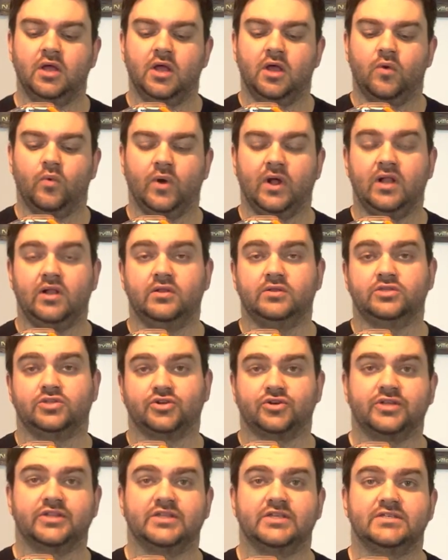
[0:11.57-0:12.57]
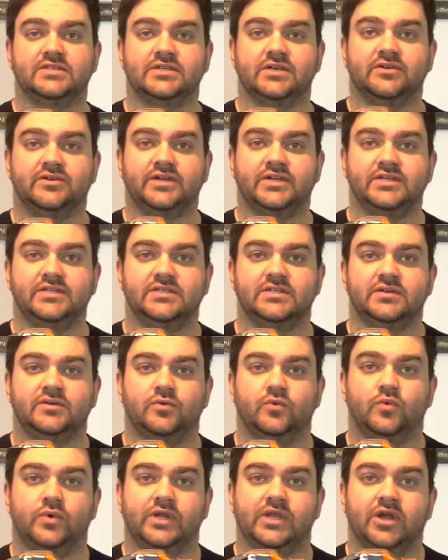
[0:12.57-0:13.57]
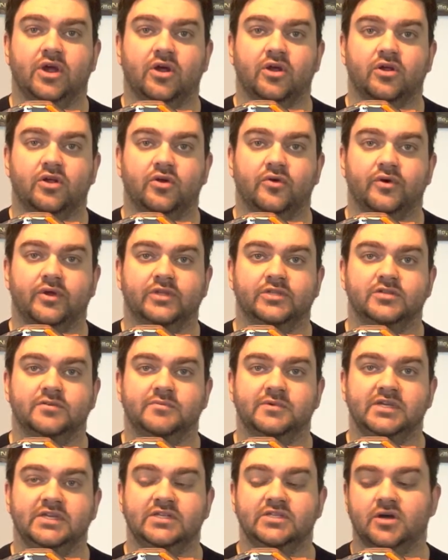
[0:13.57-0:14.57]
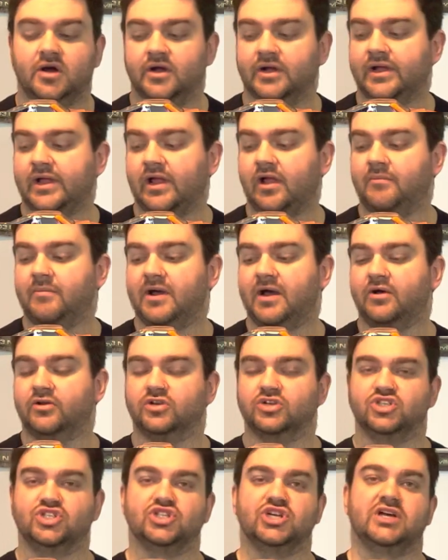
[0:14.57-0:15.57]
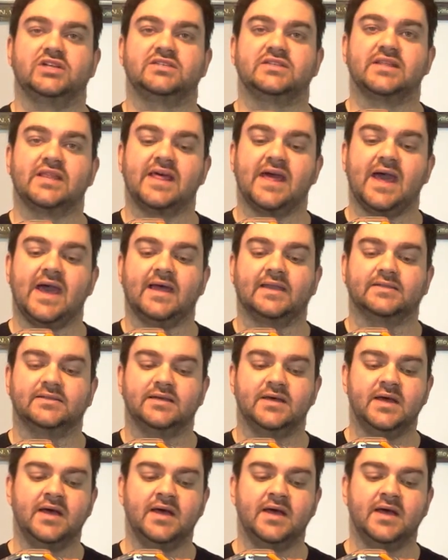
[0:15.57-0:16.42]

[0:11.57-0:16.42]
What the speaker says: Well, during this series, we are going to be talking about just that.